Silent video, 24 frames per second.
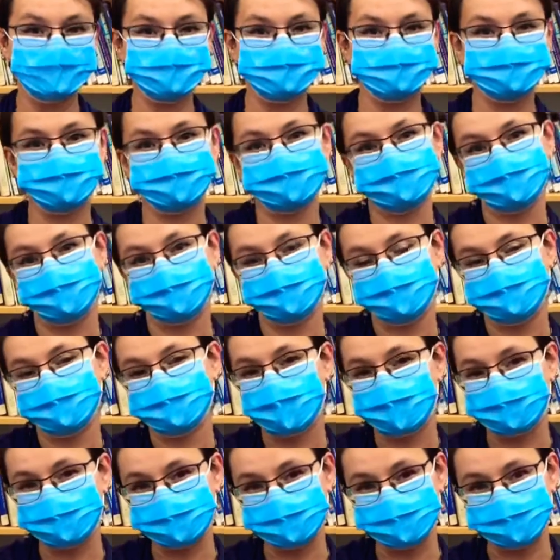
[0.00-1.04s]
so that if you
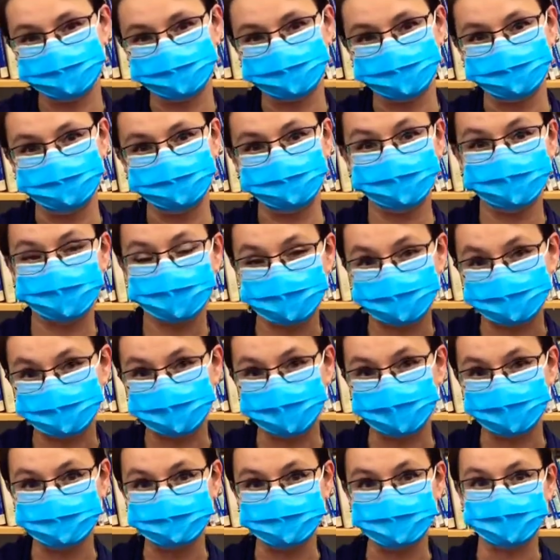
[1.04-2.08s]
want, when you complete the
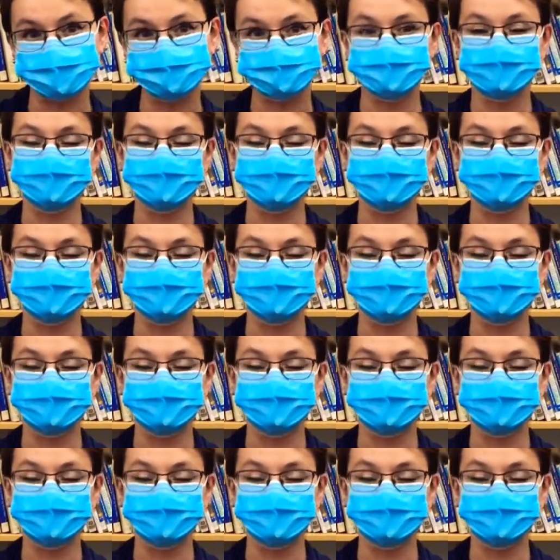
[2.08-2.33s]
project,